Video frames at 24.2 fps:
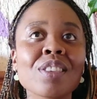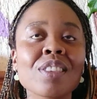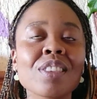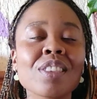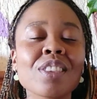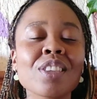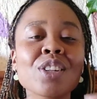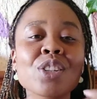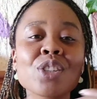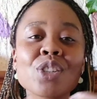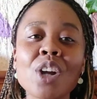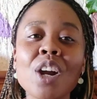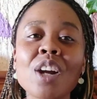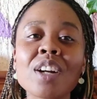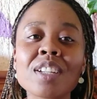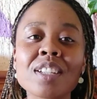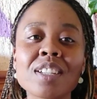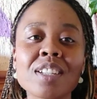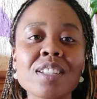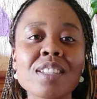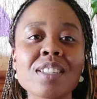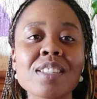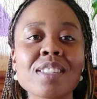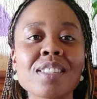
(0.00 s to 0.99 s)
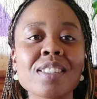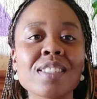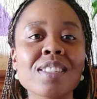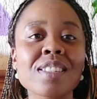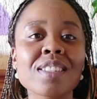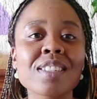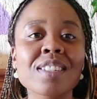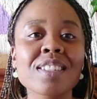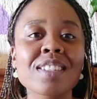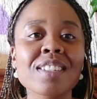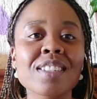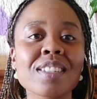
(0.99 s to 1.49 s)
the darkness
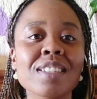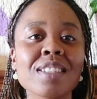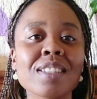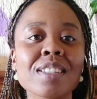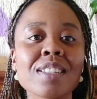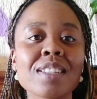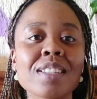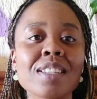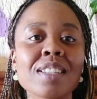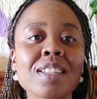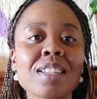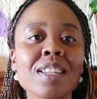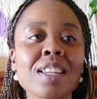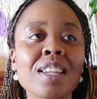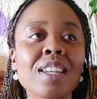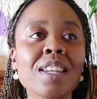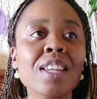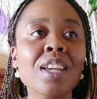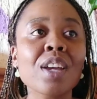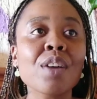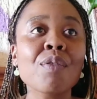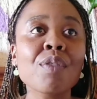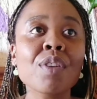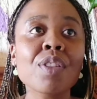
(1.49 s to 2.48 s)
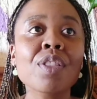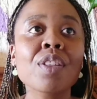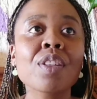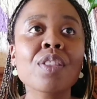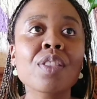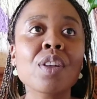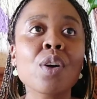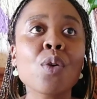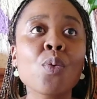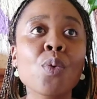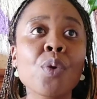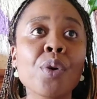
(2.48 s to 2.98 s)
and everything
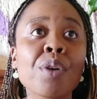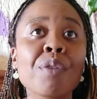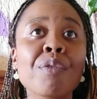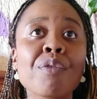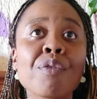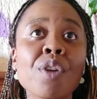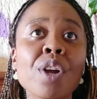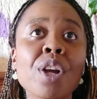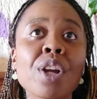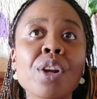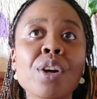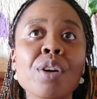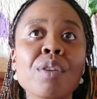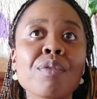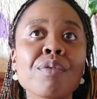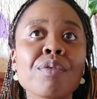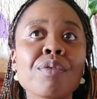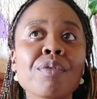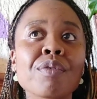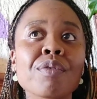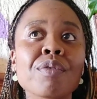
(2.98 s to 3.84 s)
that we're afraid of.